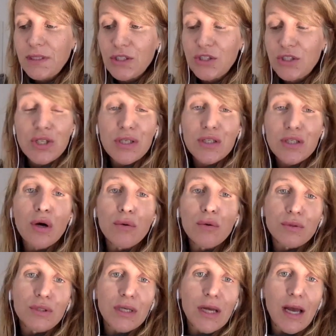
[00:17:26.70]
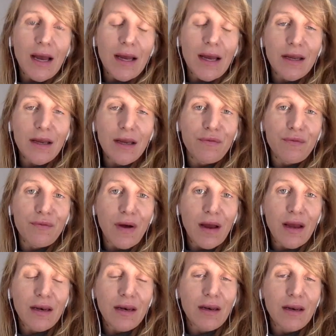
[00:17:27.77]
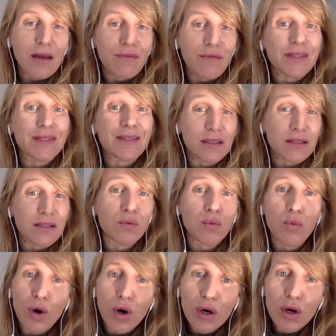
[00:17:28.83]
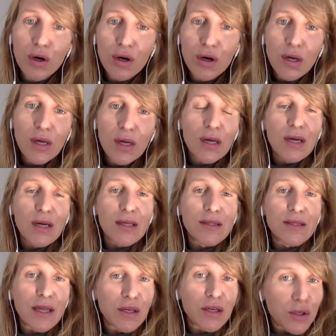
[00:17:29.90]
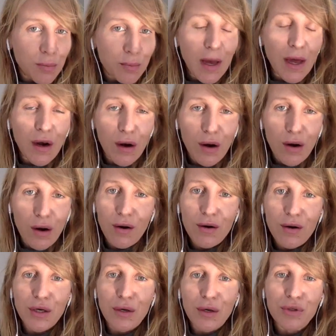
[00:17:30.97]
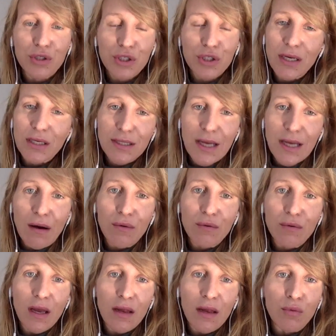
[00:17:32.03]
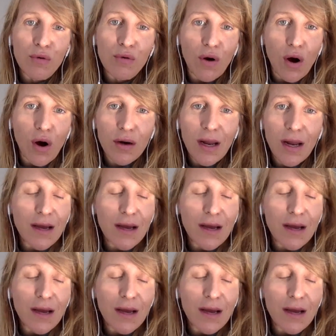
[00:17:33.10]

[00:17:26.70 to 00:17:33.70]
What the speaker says: just don't. And if it doesn't work, then you better shut it down and move on.